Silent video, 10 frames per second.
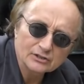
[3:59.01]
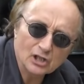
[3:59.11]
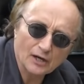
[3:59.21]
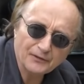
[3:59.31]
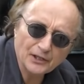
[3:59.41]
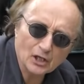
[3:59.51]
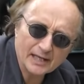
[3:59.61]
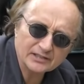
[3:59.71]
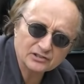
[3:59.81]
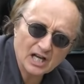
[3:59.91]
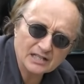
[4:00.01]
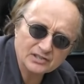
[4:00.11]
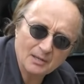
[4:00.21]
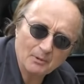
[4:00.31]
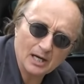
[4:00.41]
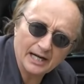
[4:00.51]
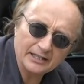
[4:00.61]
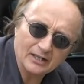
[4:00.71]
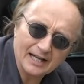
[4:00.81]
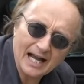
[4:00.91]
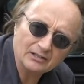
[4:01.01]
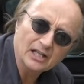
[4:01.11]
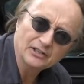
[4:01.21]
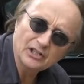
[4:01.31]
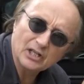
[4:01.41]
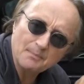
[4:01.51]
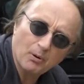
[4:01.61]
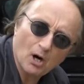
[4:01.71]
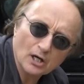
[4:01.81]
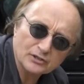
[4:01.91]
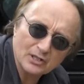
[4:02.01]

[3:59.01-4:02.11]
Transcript: So if you do get stuck somewhere and you're out, you can pour